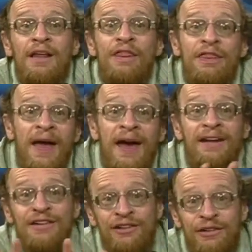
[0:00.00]

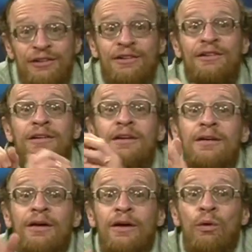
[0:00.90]
That in turn
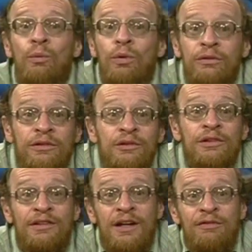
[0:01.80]
will
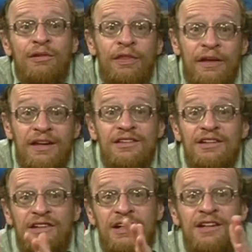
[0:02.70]
do several things.
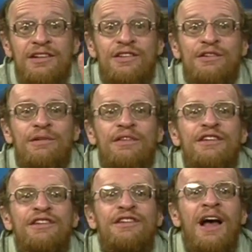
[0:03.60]
It changes sort of
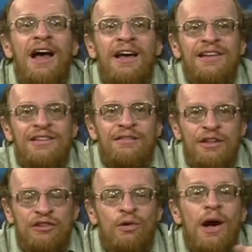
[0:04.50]
the size
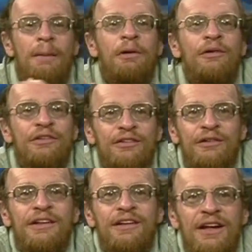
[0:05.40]
of the tropical
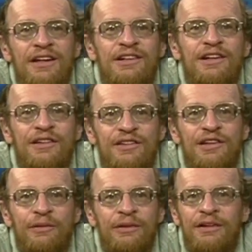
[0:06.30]
circulation.
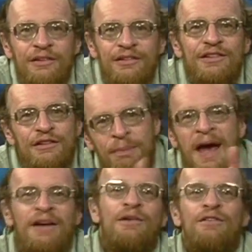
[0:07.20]
So, you know, there's this
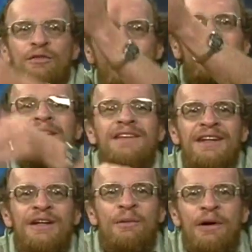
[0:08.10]
pattern of rain at
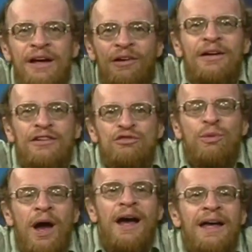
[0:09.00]
the equator and
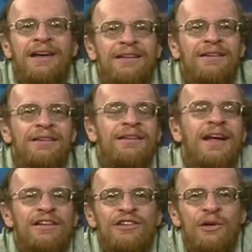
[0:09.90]
dry
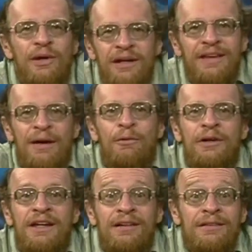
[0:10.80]
next to it, and that
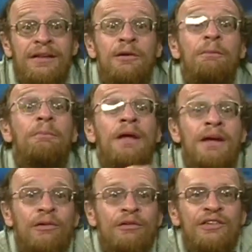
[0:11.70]
will get a little
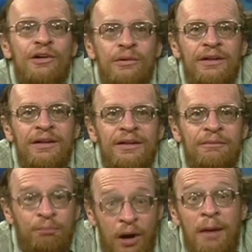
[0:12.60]
bigger. So it,
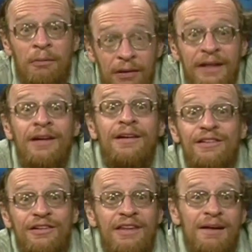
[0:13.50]
it probably,
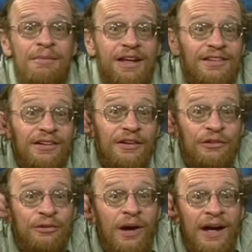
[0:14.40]
so that makes a
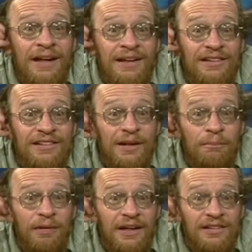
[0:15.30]
little drying in
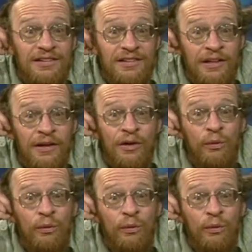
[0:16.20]
some places.